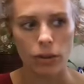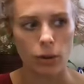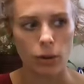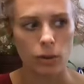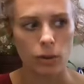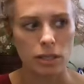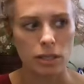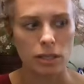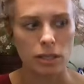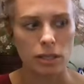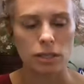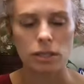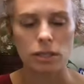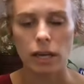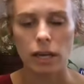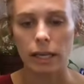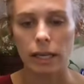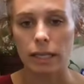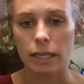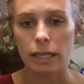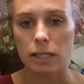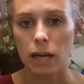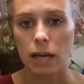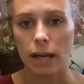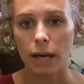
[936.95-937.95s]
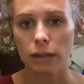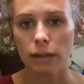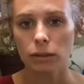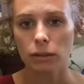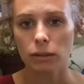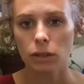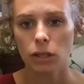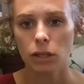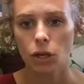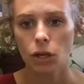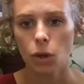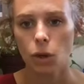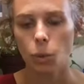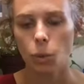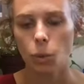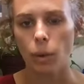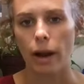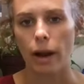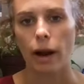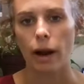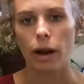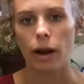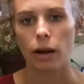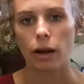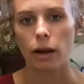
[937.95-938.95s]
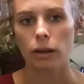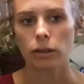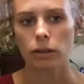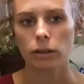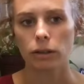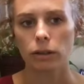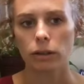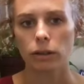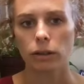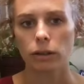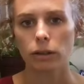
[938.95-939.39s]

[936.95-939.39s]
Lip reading: There was a study done where